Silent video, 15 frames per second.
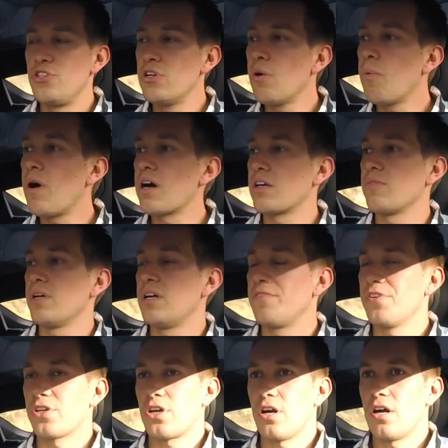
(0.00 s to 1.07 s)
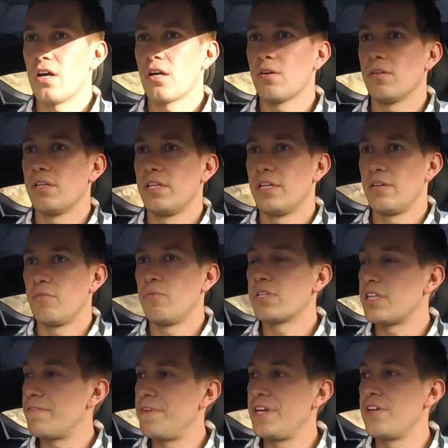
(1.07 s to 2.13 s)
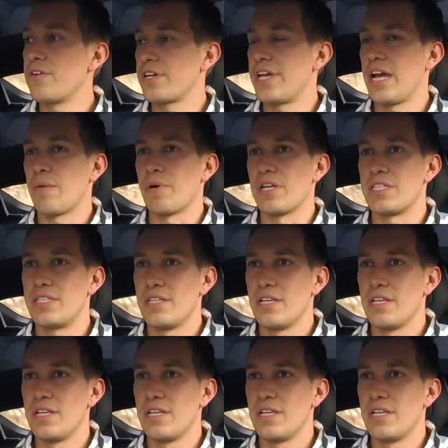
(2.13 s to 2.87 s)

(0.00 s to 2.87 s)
do a walk around your car with a video camera.